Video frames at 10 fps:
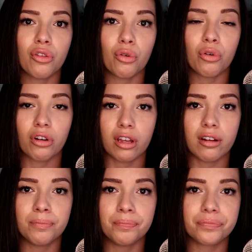the organ.
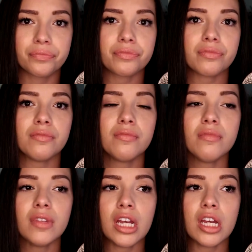
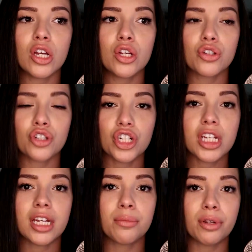So
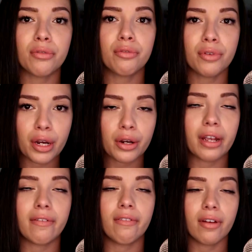she had been
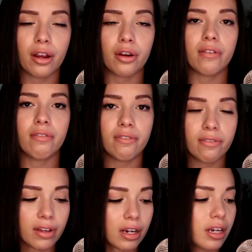very, very,
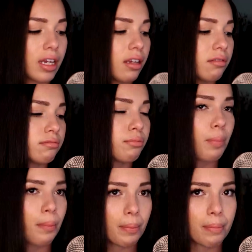very
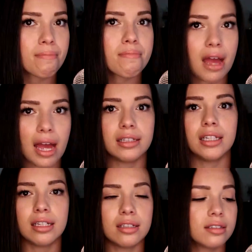
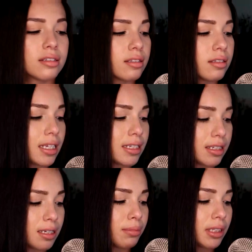badly
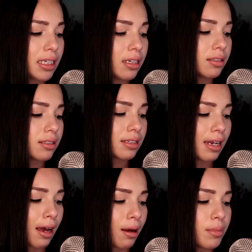and deeply
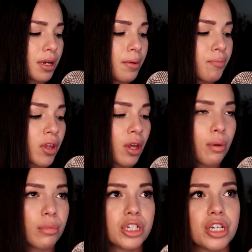stabbed.
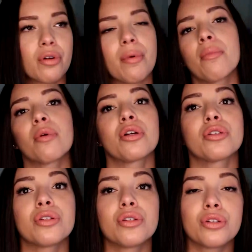But she
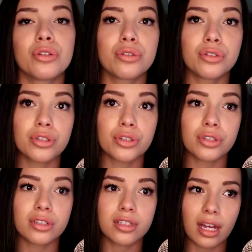remembers
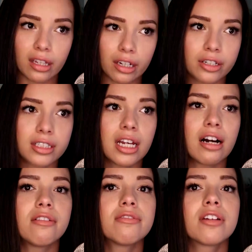just telling
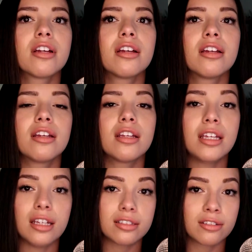herself,
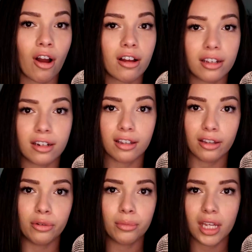he's not gonna
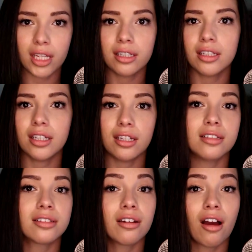kill me. He
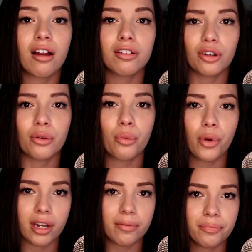is not gonna win.